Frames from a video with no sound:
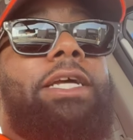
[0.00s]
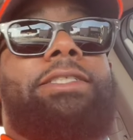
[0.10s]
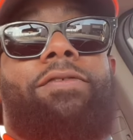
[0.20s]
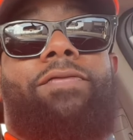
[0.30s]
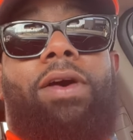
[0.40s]

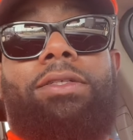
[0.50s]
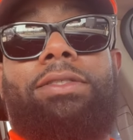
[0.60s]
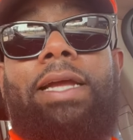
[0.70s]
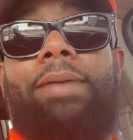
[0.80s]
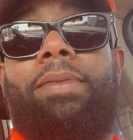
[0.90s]
that's a
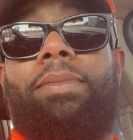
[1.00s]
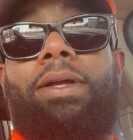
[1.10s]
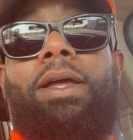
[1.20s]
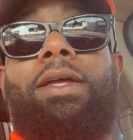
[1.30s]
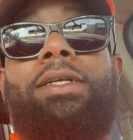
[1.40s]
false statement
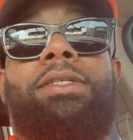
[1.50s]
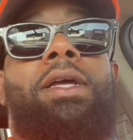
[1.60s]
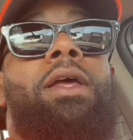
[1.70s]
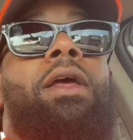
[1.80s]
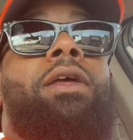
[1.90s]
because
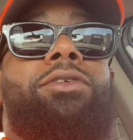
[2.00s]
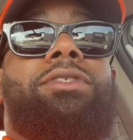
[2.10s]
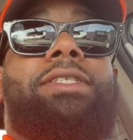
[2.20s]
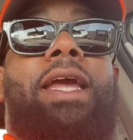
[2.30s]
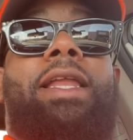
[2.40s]

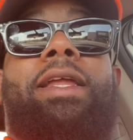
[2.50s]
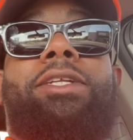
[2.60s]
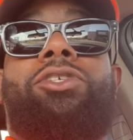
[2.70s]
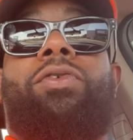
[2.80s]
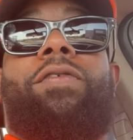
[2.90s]
you stated
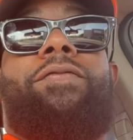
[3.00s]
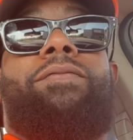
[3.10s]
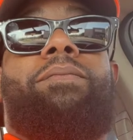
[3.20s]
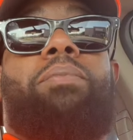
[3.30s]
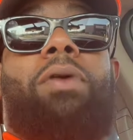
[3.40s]
that you were
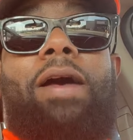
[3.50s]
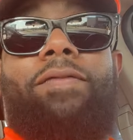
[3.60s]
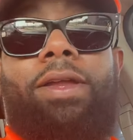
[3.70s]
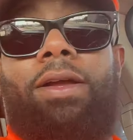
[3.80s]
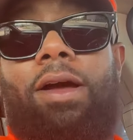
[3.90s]

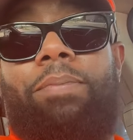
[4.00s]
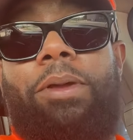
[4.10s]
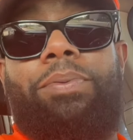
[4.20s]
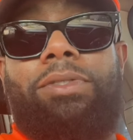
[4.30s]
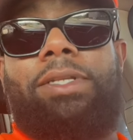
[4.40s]
profiting off
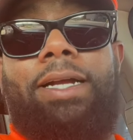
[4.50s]
people's